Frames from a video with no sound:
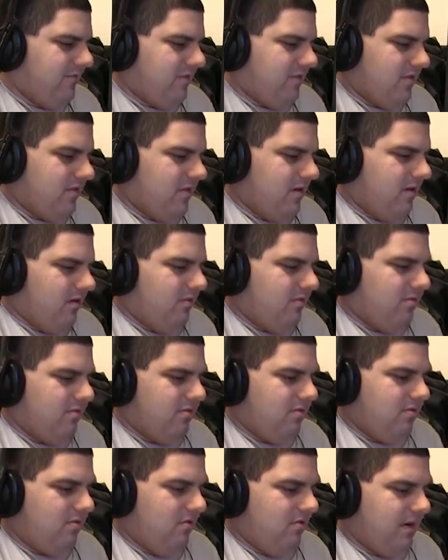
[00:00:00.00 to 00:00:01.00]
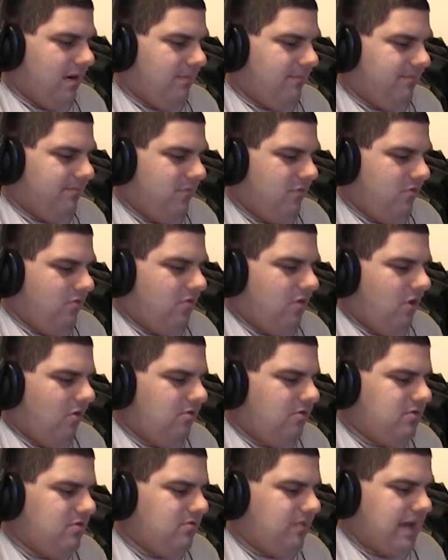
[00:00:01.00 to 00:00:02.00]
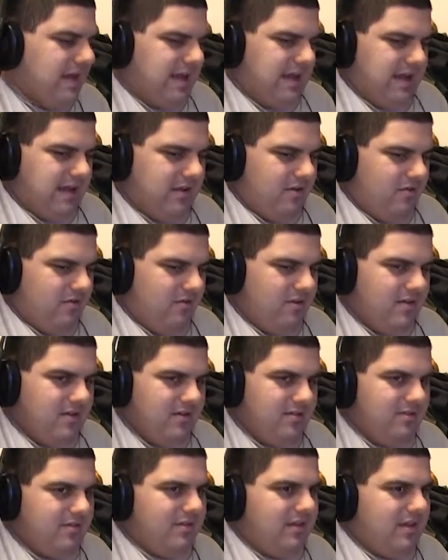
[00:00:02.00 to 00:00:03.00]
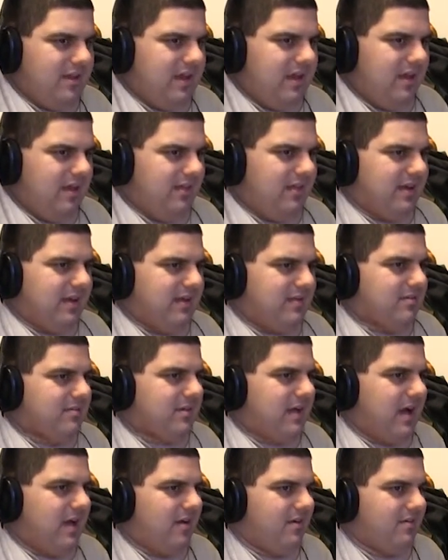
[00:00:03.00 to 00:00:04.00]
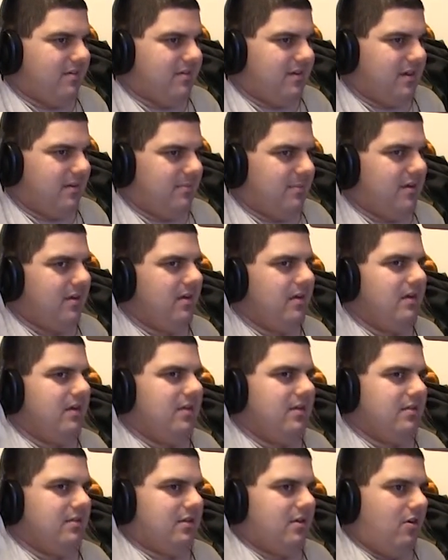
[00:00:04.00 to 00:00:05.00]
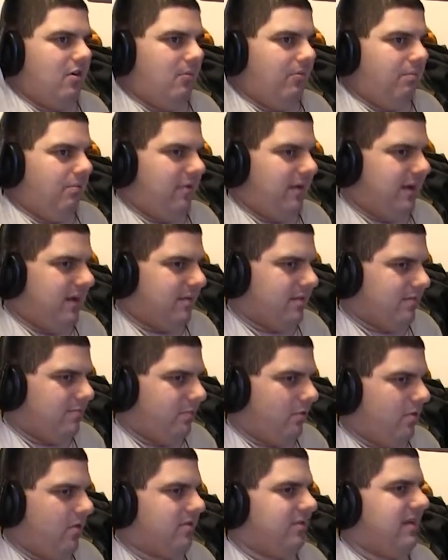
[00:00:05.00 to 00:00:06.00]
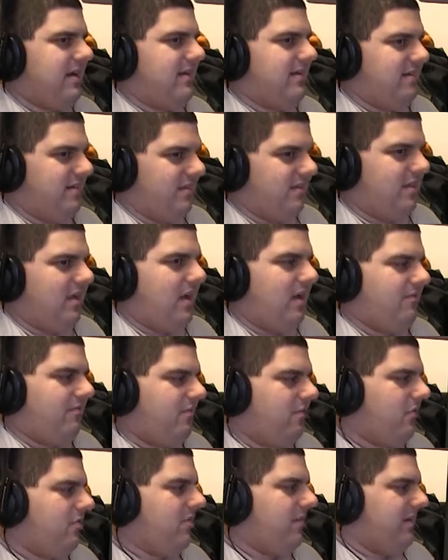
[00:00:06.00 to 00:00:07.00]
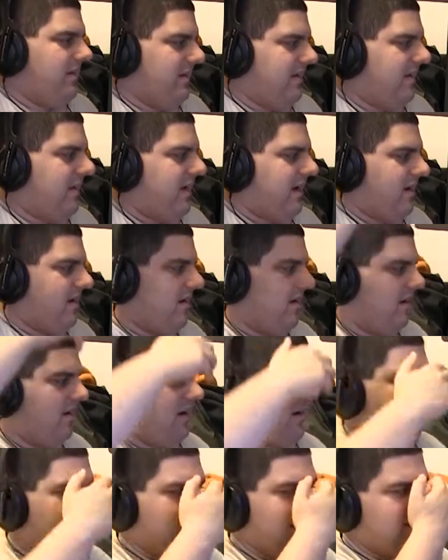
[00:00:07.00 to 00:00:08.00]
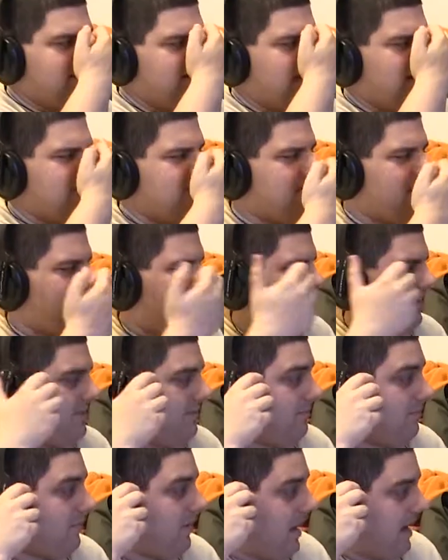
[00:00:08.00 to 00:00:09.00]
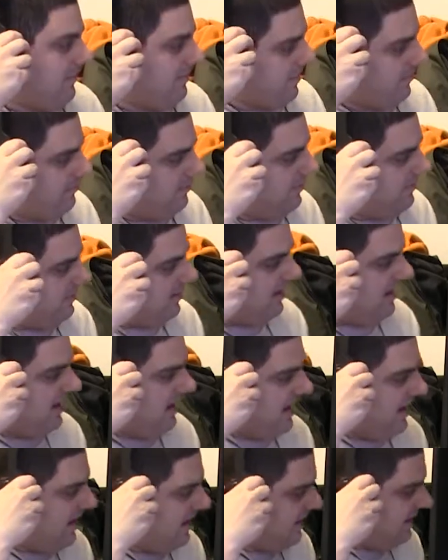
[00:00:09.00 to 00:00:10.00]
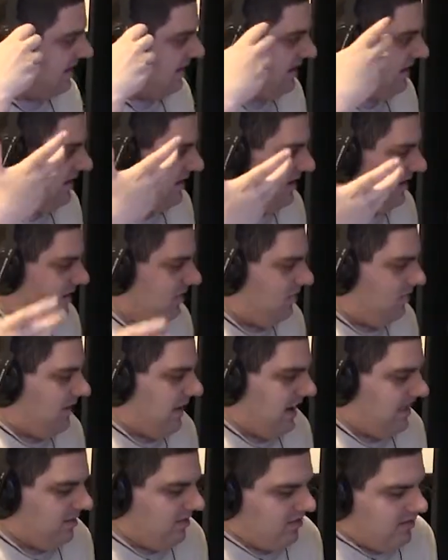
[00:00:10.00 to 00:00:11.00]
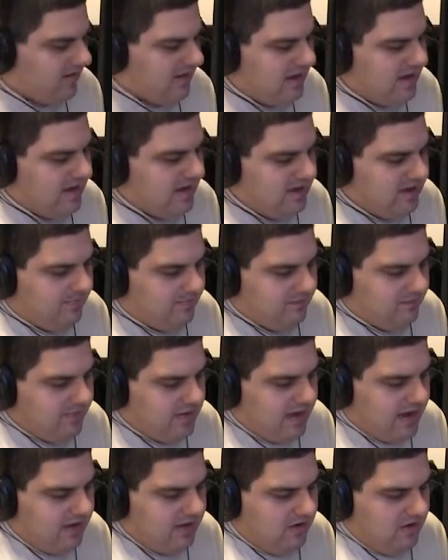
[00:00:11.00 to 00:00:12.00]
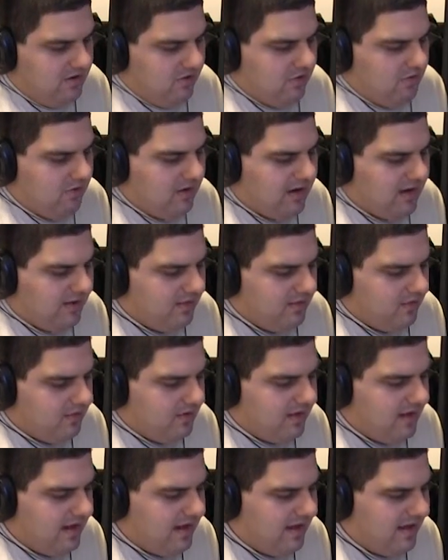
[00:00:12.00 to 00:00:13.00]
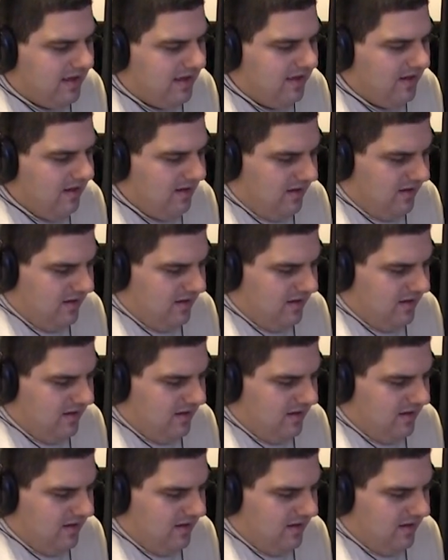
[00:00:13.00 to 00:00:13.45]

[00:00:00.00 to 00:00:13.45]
for those who um who don't do AU to get like a scholarship to go play a sport that you love or you care, and that to me is a problem. And when I look at um, I know when I look at